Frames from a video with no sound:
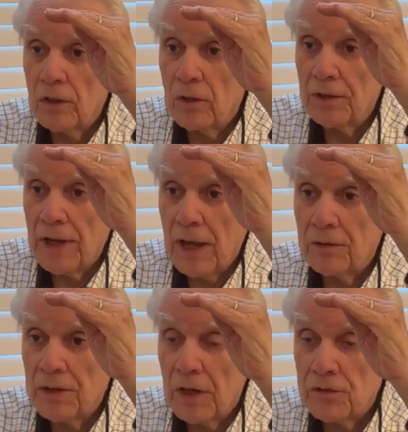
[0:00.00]
a
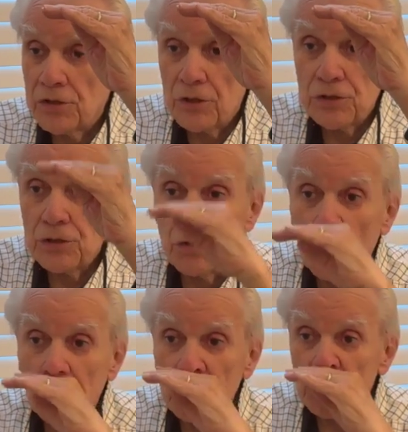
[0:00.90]
downtown church you
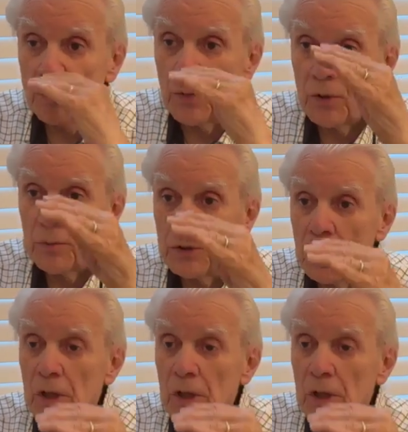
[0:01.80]
don't in suburban.